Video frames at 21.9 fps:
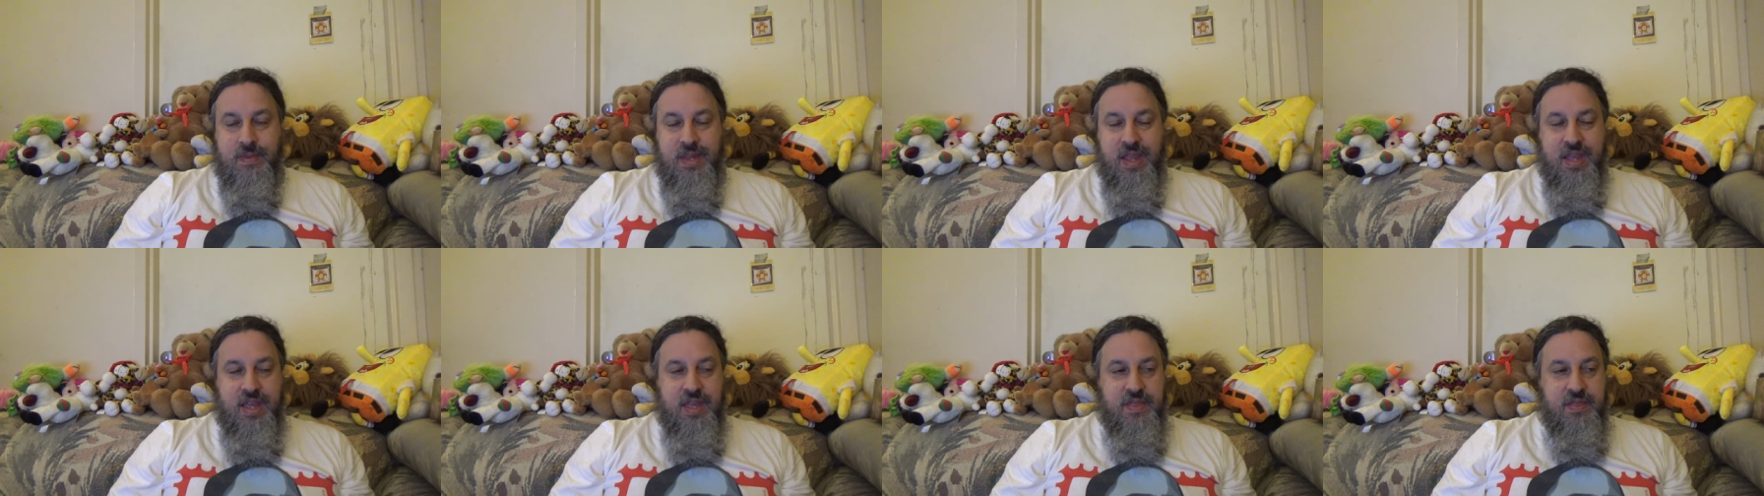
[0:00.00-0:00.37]

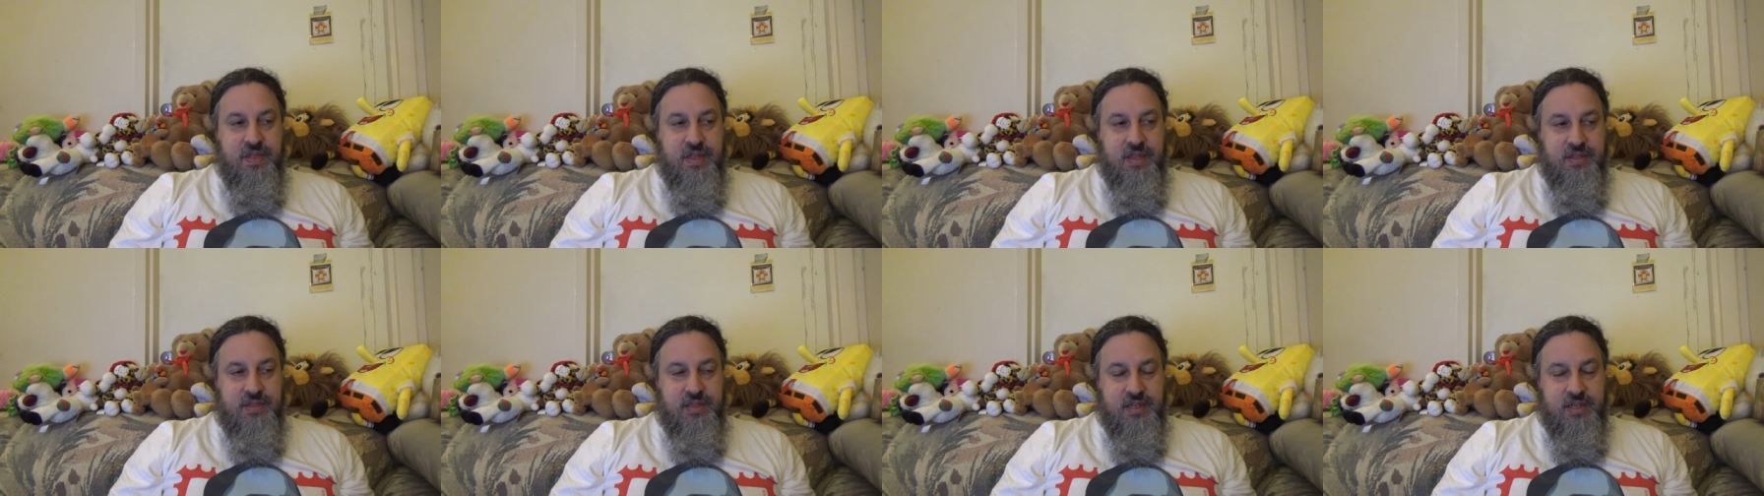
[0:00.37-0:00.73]

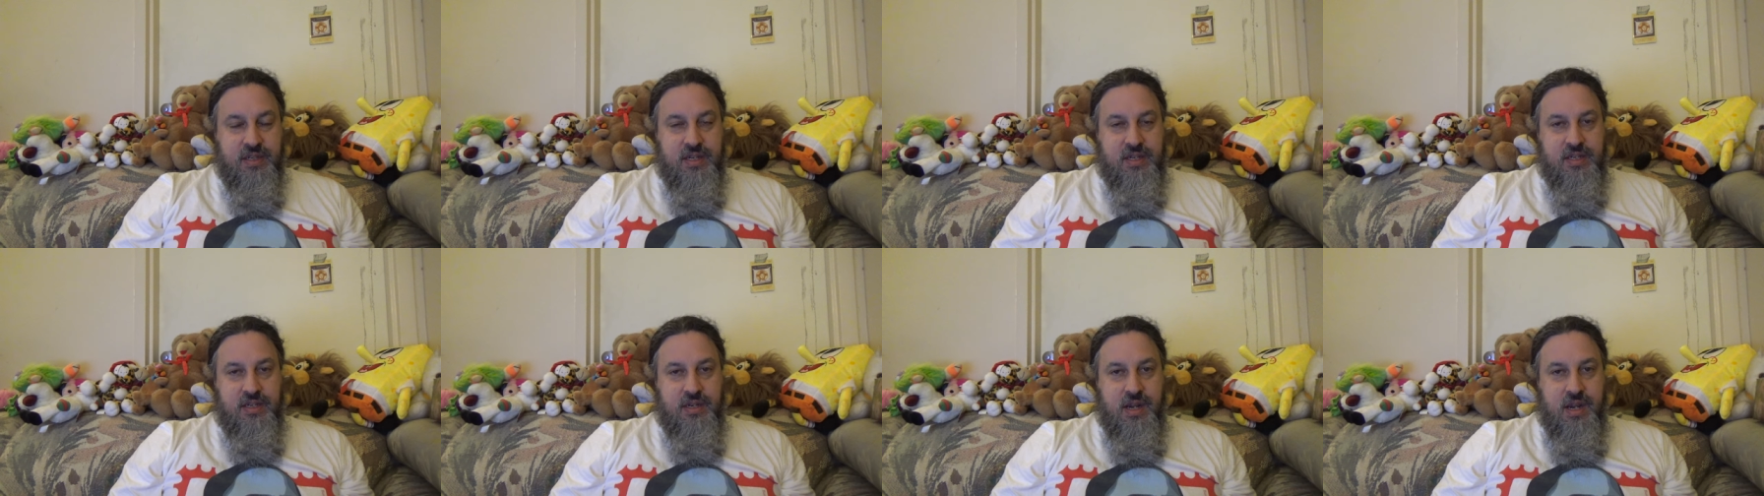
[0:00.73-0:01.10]
atheistic
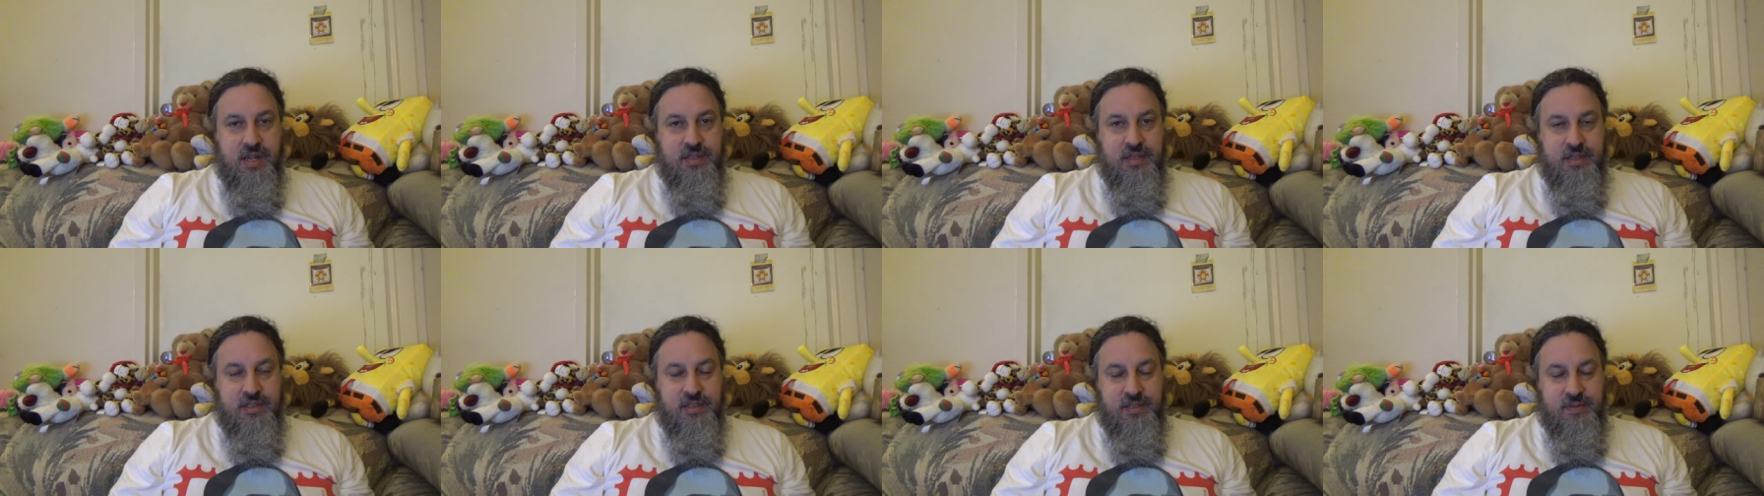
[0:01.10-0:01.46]

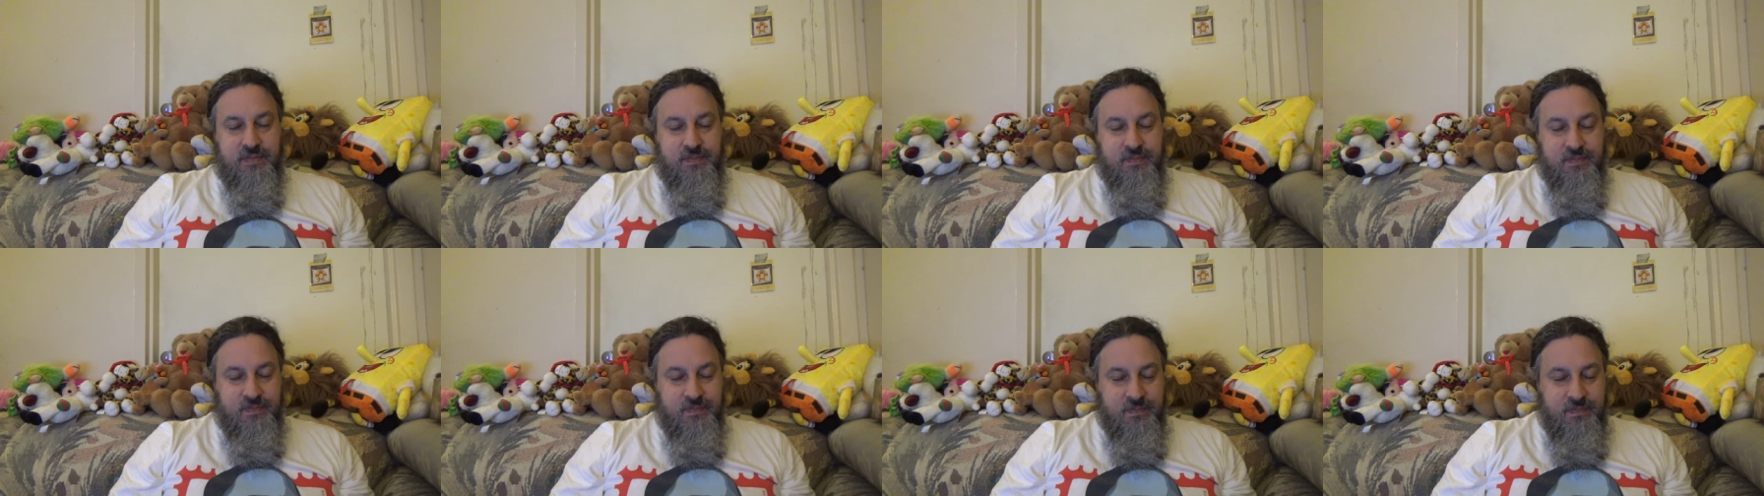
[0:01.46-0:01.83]

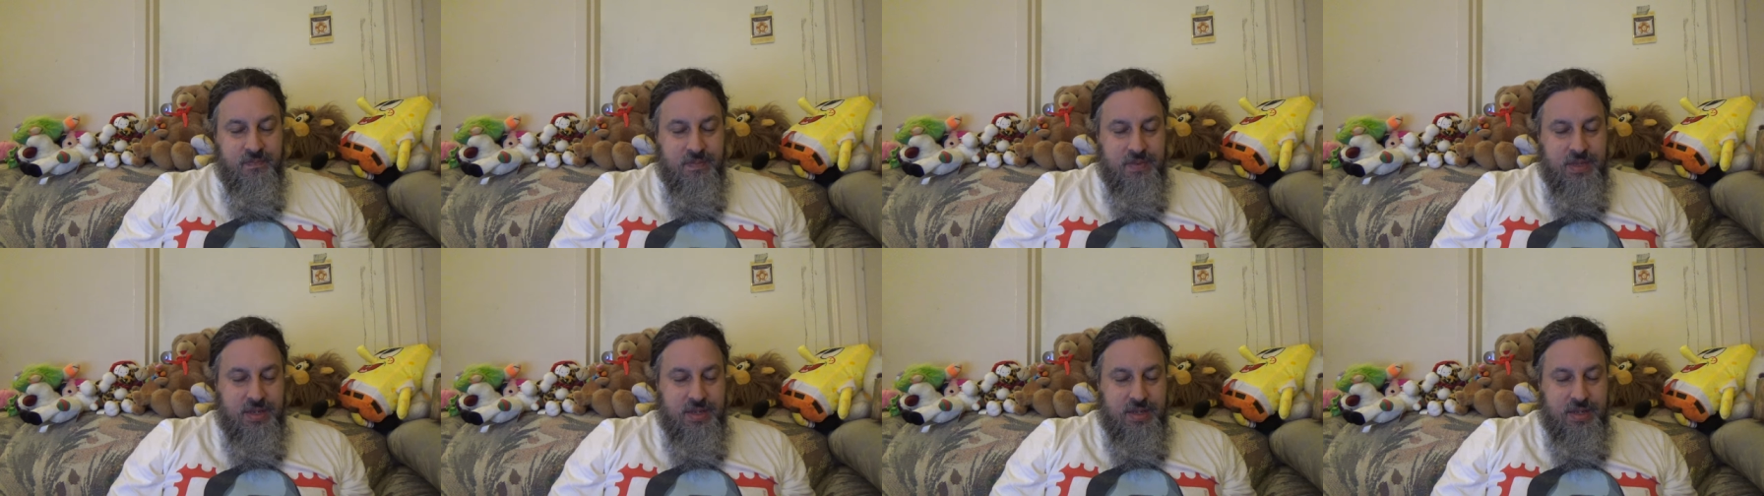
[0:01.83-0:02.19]
agnosticism
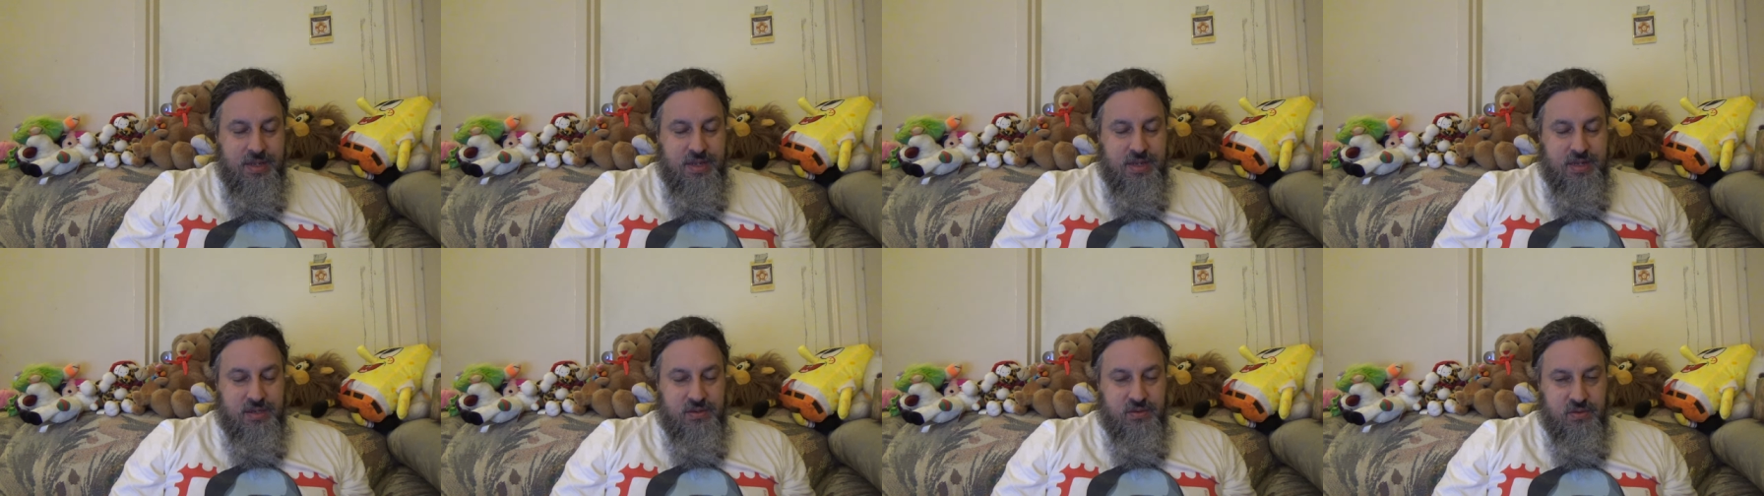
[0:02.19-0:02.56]

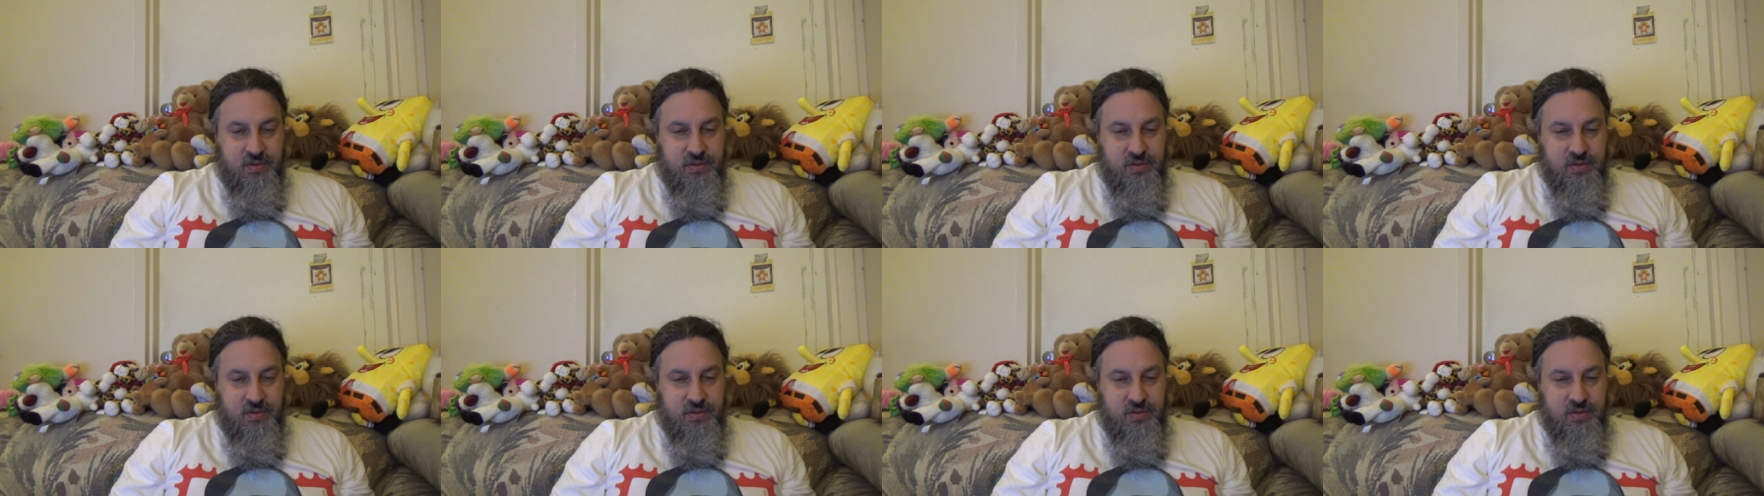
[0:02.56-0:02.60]
and